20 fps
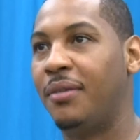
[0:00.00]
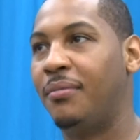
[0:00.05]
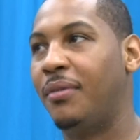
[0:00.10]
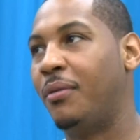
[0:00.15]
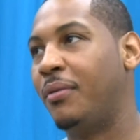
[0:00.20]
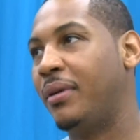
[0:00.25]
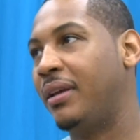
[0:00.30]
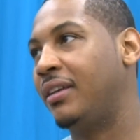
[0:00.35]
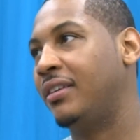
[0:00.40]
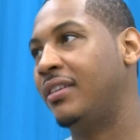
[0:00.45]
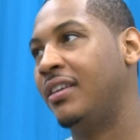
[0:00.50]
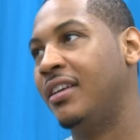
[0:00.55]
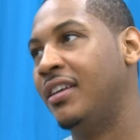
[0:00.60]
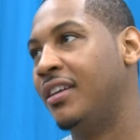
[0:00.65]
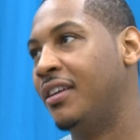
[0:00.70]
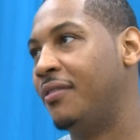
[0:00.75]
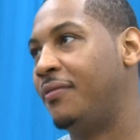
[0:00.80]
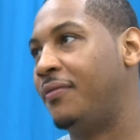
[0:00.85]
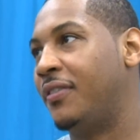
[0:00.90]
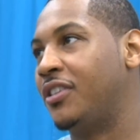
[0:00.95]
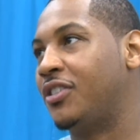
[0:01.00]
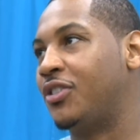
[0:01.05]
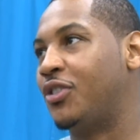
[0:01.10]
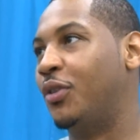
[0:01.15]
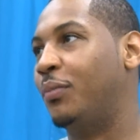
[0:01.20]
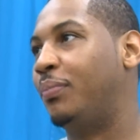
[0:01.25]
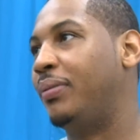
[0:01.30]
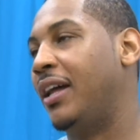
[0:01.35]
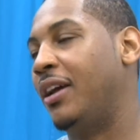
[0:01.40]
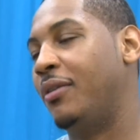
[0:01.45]
but we,
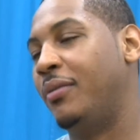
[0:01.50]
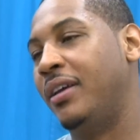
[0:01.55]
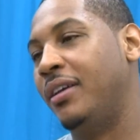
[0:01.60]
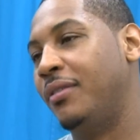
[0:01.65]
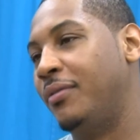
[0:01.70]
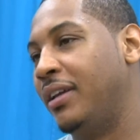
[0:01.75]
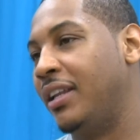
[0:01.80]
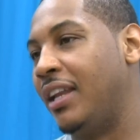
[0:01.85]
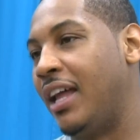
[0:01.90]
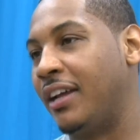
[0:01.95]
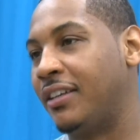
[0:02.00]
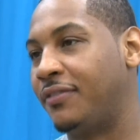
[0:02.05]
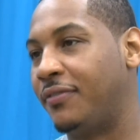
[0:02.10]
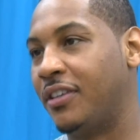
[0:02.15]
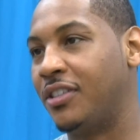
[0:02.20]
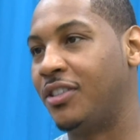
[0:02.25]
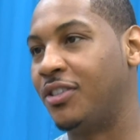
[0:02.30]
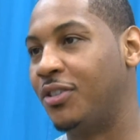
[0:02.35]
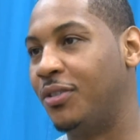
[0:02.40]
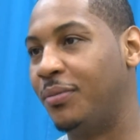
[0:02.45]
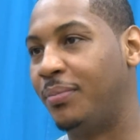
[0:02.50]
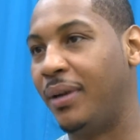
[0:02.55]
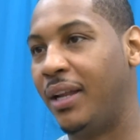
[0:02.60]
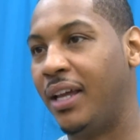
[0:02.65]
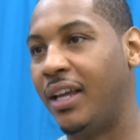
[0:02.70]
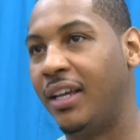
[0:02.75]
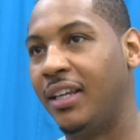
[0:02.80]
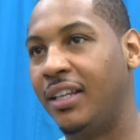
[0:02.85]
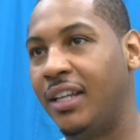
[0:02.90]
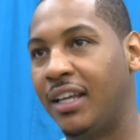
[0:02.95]
physical play, we, we like physical
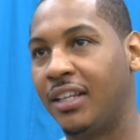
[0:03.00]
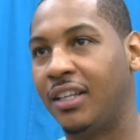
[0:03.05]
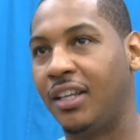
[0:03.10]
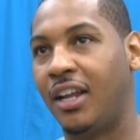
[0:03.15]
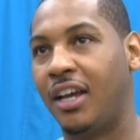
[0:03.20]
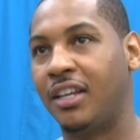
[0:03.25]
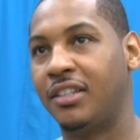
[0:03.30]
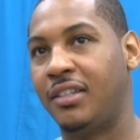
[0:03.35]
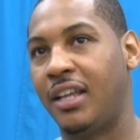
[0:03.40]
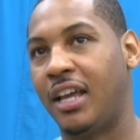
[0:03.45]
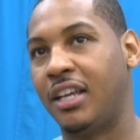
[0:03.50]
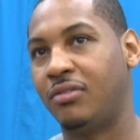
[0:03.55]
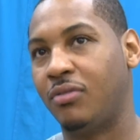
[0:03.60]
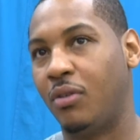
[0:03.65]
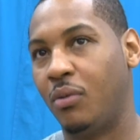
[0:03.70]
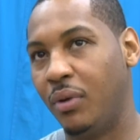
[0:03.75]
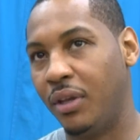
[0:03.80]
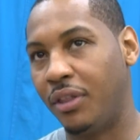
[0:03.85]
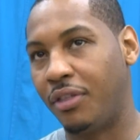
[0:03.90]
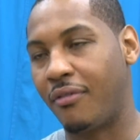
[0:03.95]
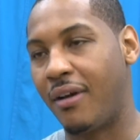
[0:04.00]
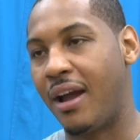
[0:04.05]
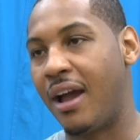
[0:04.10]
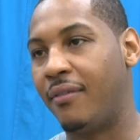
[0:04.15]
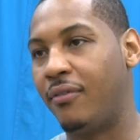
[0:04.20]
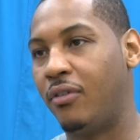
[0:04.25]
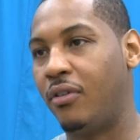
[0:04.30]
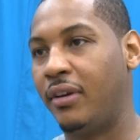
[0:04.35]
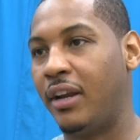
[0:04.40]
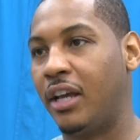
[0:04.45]
play. And, you know, that's, that's what we
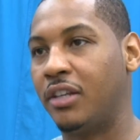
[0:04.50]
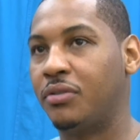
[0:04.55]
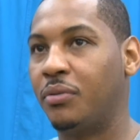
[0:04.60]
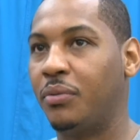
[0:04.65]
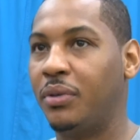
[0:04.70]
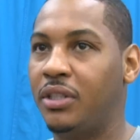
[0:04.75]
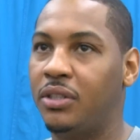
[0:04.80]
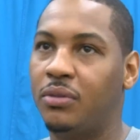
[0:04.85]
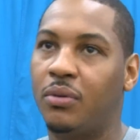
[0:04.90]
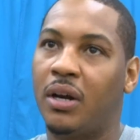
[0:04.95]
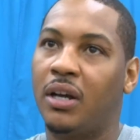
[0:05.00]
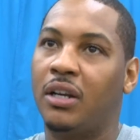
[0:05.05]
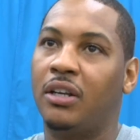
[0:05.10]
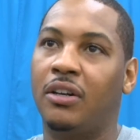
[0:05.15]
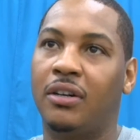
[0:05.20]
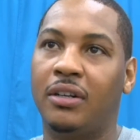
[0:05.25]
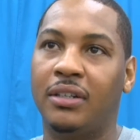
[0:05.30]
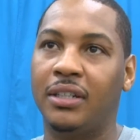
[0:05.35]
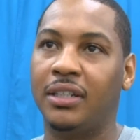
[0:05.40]
thrive on, that's what we dwell on.